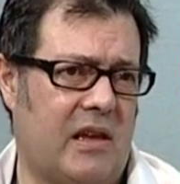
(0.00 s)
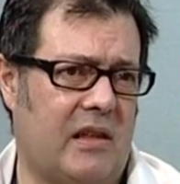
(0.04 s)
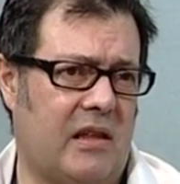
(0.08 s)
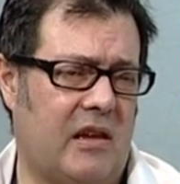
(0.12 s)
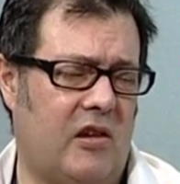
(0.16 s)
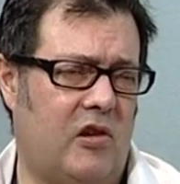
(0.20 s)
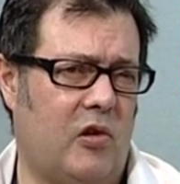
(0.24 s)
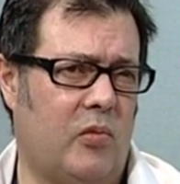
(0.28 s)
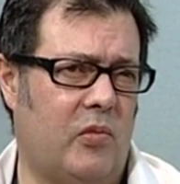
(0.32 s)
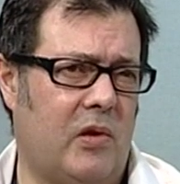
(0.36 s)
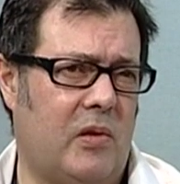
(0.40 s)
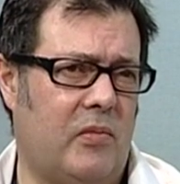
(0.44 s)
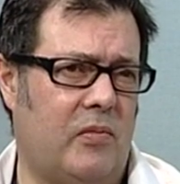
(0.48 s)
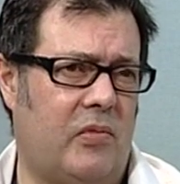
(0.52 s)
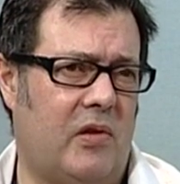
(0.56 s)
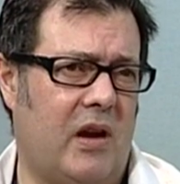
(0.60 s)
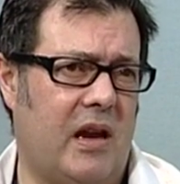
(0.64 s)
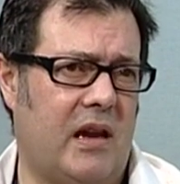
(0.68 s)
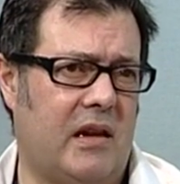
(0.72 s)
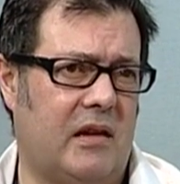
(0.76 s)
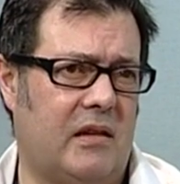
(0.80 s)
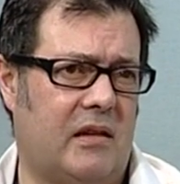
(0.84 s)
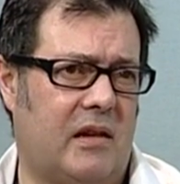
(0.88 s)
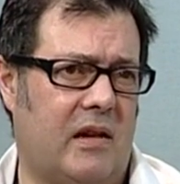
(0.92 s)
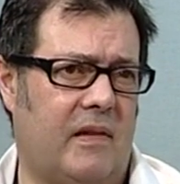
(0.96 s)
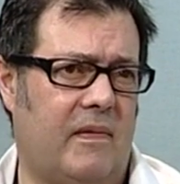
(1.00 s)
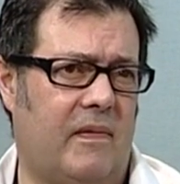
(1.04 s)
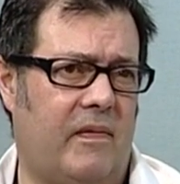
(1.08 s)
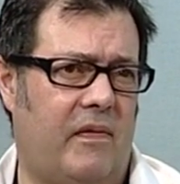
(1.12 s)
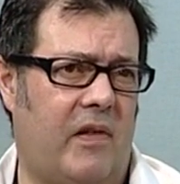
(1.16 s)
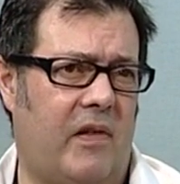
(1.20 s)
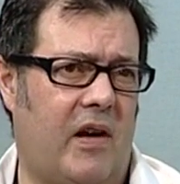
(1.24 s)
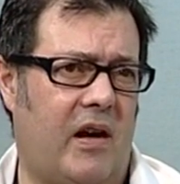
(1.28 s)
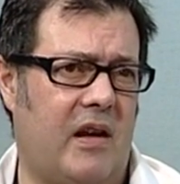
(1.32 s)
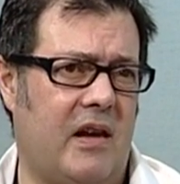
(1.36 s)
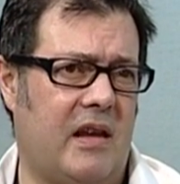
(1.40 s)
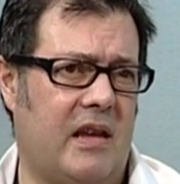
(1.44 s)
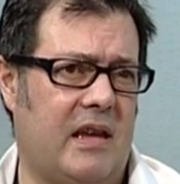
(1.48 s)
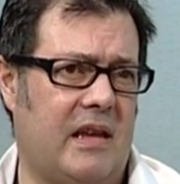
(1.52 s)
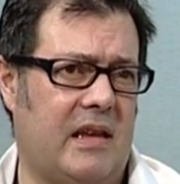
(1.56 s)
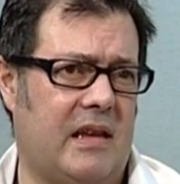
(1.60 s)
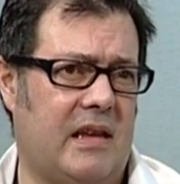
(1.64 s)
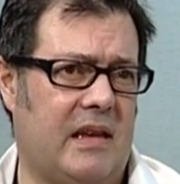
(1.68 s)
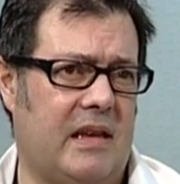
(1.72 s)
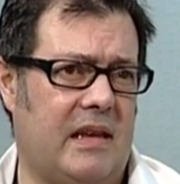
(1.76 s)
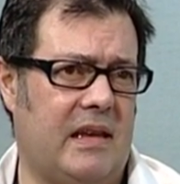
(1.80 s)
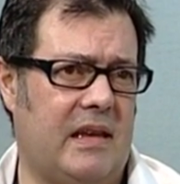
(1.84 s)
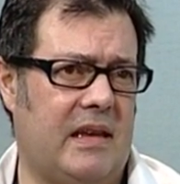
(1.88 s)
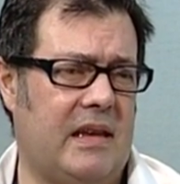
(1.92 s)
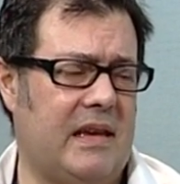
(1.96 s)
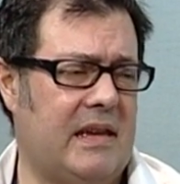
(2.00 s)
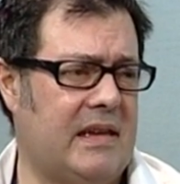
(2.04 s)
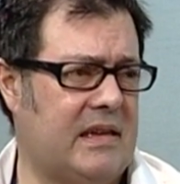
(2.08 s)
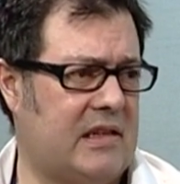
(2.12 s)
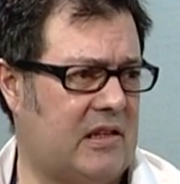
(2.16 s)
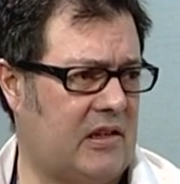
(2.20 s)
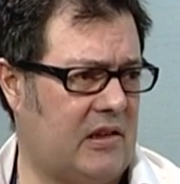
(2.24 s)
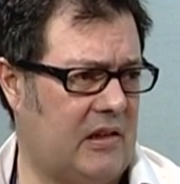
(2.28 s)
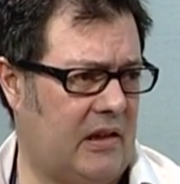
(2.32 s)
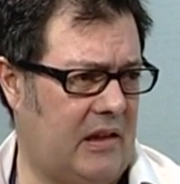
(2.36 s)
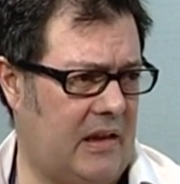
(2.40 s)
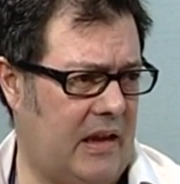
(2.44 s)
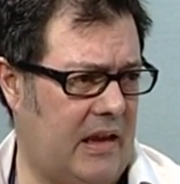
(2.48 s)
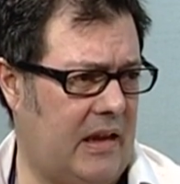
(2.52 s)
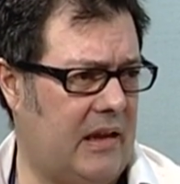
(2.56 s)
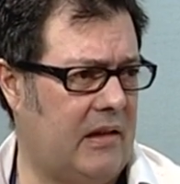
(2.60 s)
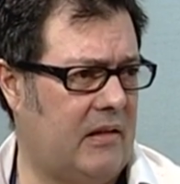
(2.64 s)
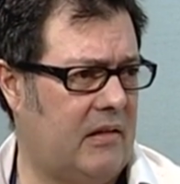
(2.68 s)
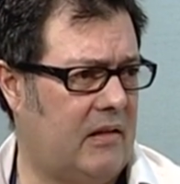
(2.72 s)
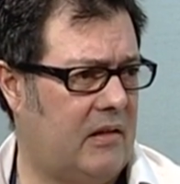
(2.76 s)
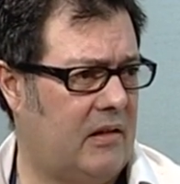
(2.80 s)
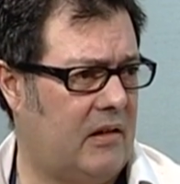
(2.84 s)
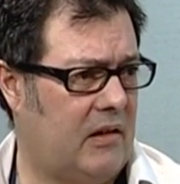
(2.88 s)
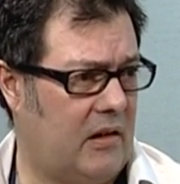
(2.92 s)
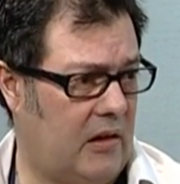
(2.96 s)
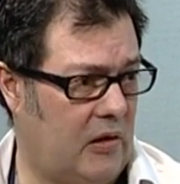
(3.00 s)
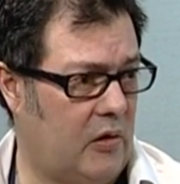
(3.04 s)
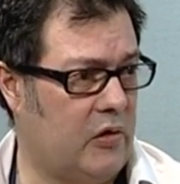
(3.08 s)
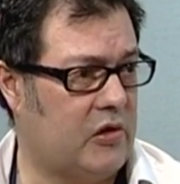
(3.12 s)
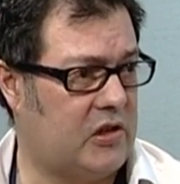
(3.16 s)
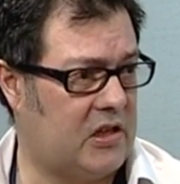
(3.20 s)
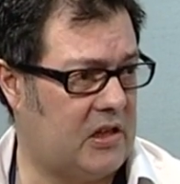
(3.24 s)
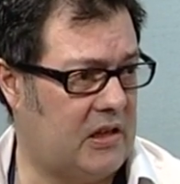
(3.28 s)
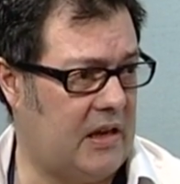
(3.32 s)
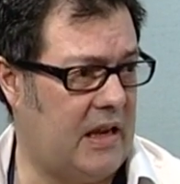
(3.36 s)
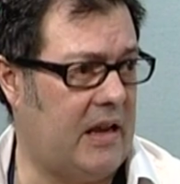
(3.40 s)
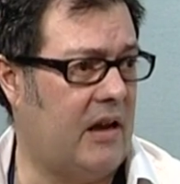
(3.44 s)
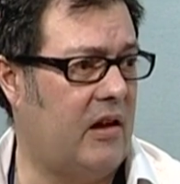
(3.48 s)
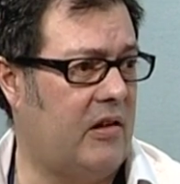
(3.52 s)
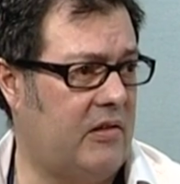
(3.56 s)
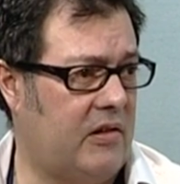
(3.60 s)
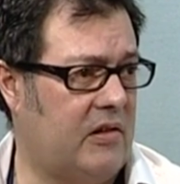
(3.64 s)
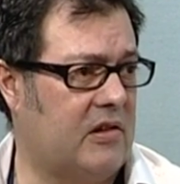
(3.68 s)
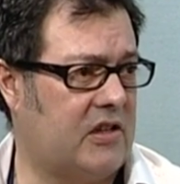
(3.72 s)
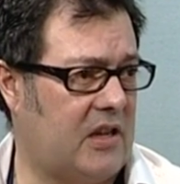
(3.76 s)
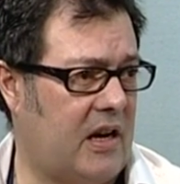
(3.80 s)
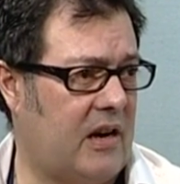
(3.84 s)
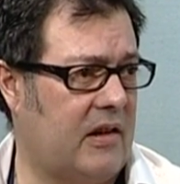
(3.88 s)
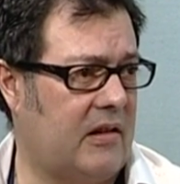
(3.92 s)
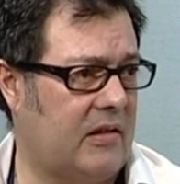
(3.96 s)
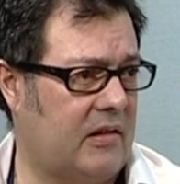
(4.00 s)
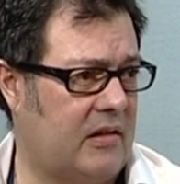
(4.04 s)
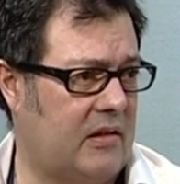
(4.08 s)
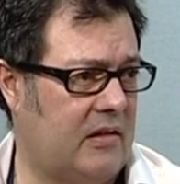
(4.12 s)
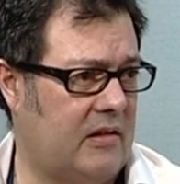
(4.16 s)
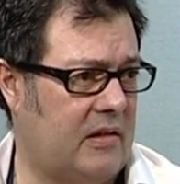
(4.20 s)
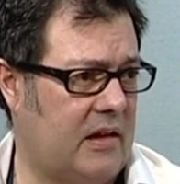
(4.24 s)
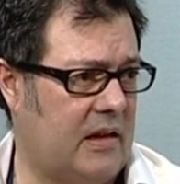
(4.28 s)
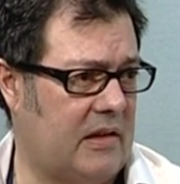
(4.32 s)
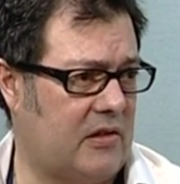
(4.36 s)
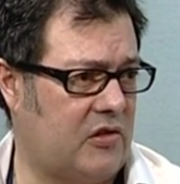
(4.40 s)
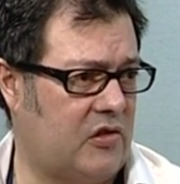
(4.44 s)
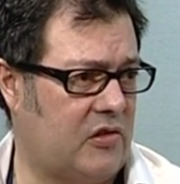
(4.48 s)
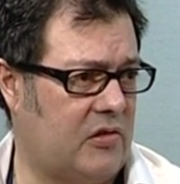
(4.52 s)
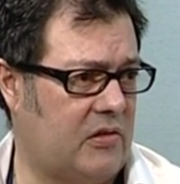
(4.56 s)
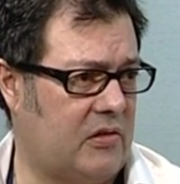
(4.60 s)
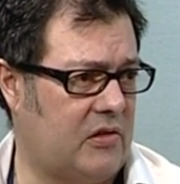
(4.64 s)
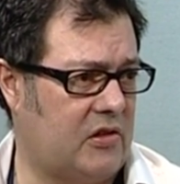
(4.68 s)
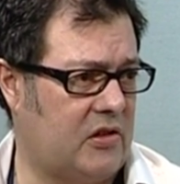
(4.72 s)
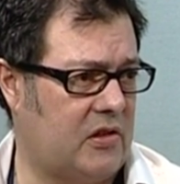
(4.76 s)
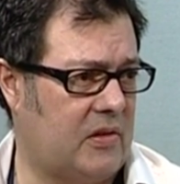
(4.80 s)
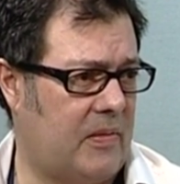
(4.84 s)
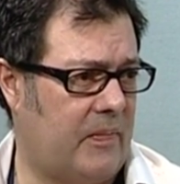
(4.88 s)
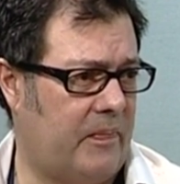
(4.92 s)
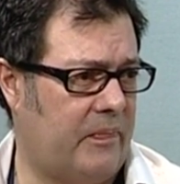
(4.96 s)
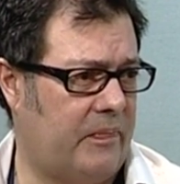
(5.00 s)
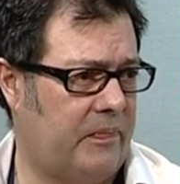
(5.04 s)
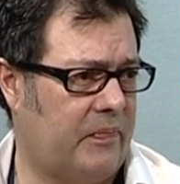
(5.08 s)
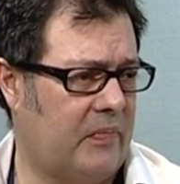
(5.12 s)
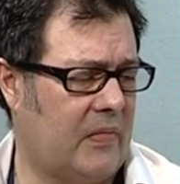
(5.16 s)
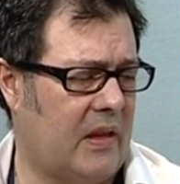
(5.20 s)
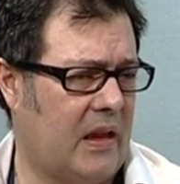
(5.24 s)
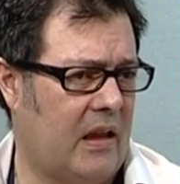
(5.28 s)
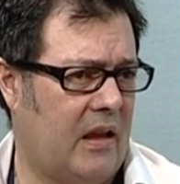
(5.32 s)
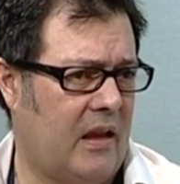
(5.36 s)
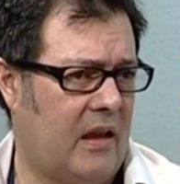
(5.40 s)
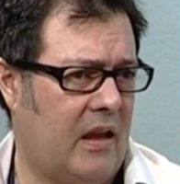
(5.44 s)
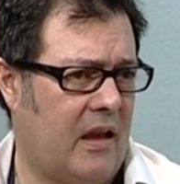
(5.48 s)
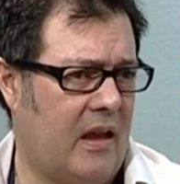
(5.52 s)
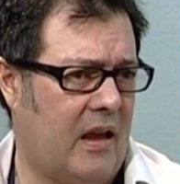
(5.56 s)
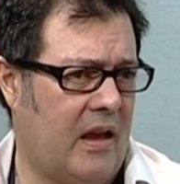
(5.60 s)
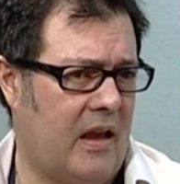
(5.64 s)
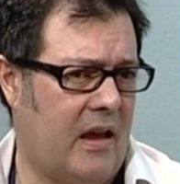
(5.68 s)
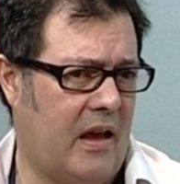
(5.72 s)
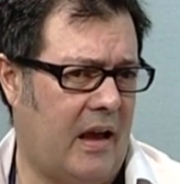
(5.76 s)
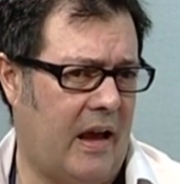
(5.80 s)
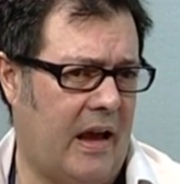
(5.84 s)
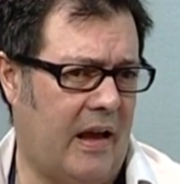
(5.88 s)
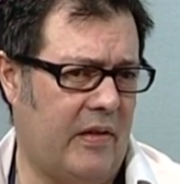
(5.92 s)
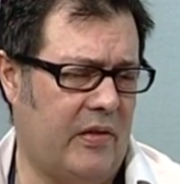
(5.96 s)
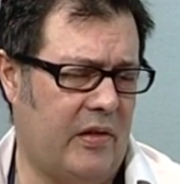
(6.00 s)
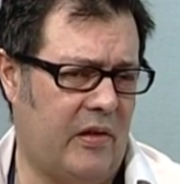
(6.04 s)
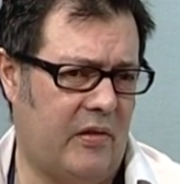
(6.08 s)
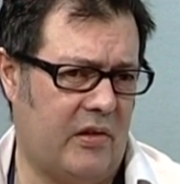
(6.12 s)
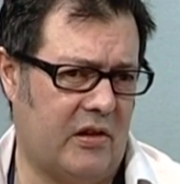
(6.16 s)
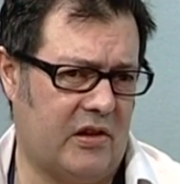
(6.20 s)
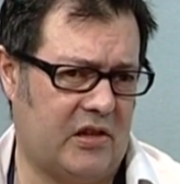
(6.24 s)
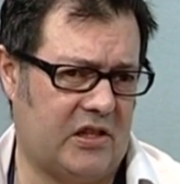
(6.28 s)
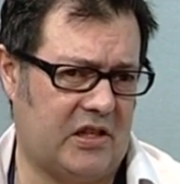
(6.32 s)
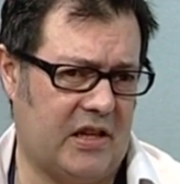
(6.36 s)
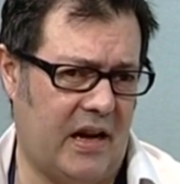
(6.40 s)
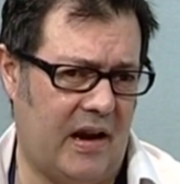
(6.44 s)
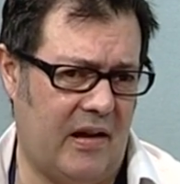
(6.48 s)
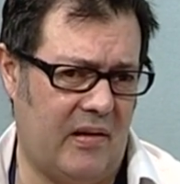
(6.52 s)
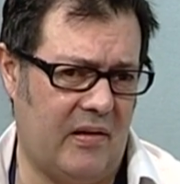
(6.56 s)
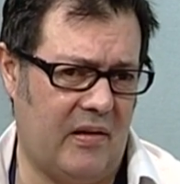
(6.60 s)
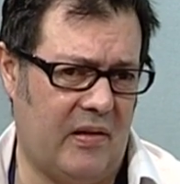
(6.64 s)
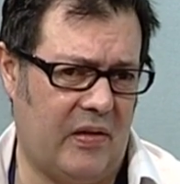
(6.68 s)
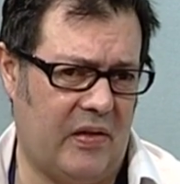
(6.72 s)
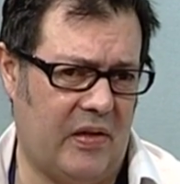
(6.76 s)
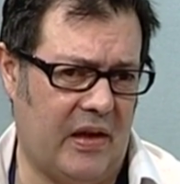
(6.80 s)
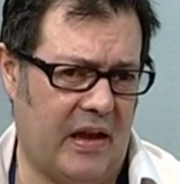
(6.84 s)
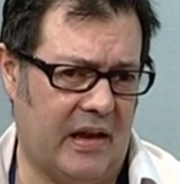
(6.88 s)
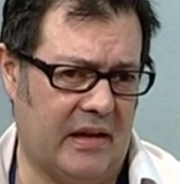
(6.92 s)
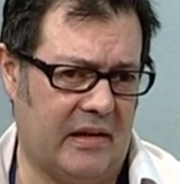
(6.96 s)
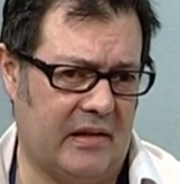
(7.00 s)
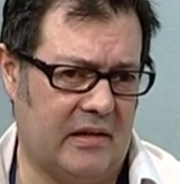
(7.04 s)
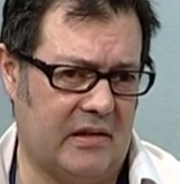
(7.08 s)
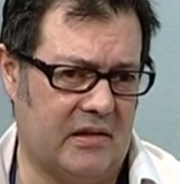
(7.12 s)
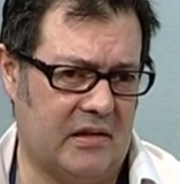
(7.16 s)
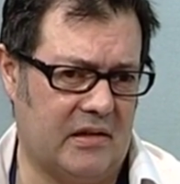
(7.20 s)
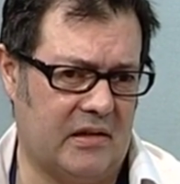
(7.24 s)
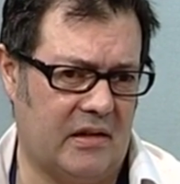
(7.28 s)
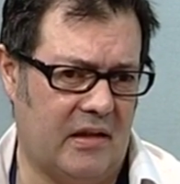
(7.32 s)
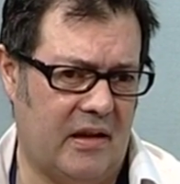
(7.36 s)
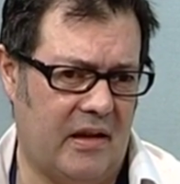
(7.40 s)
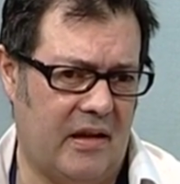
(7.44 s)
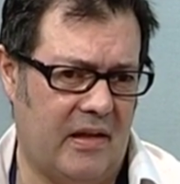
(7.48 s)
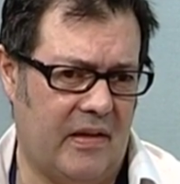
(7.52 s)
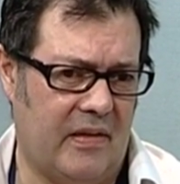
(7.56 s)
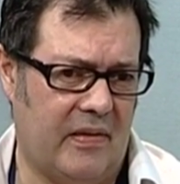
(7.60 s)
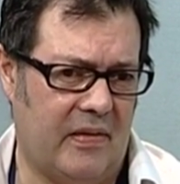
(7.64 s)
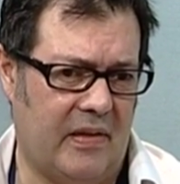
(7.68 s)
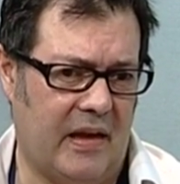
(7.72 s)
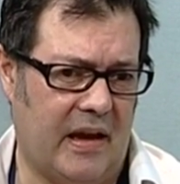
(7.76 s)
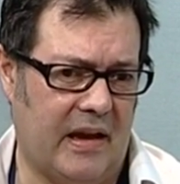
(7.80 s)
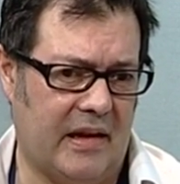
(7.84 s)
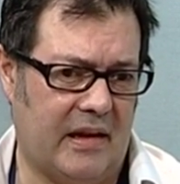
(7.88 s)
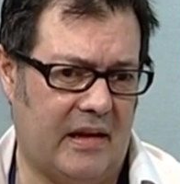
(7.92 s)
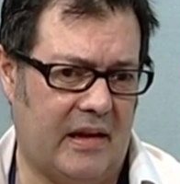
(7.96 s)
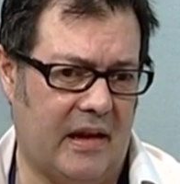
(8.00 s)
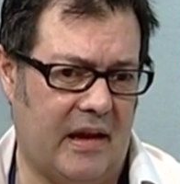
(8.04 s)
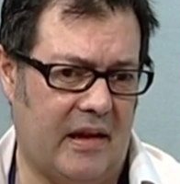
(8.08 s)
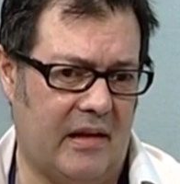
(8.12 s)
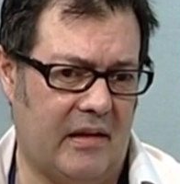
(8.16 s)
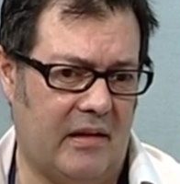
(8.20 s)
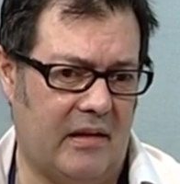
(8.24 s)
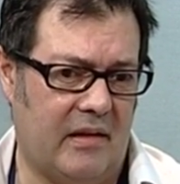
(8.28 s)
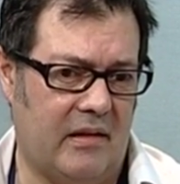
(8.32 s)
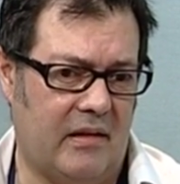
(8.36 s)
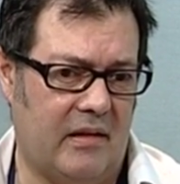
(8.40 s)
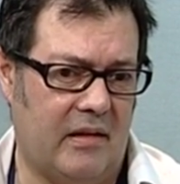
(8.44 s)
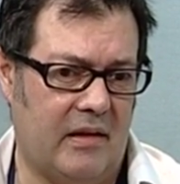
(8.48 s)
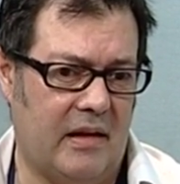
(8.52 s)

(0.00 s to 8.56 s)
like the human brain can very easily hallucinate under certain conditions. Right. And there are certain things that can